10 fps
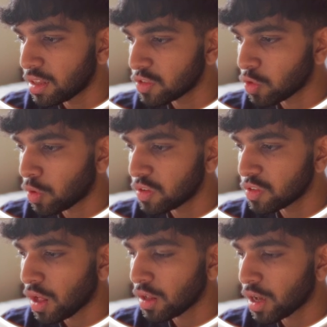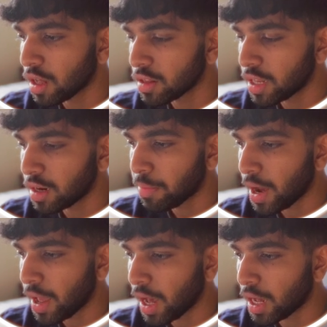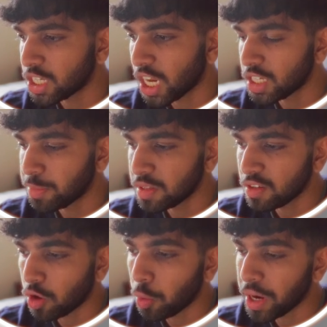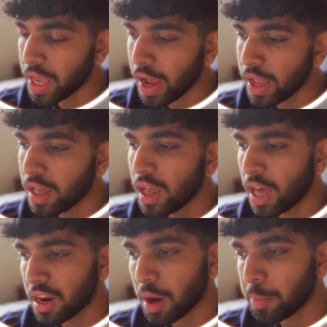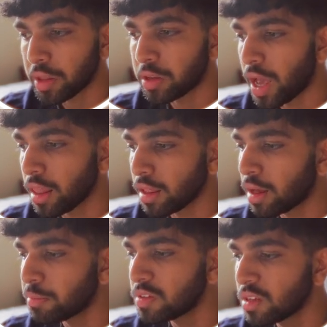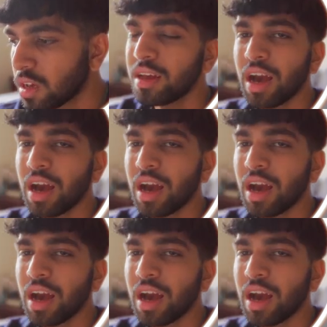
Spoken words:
And the score is calculated by ChatGPT or OpenAI and a couple other LLMs.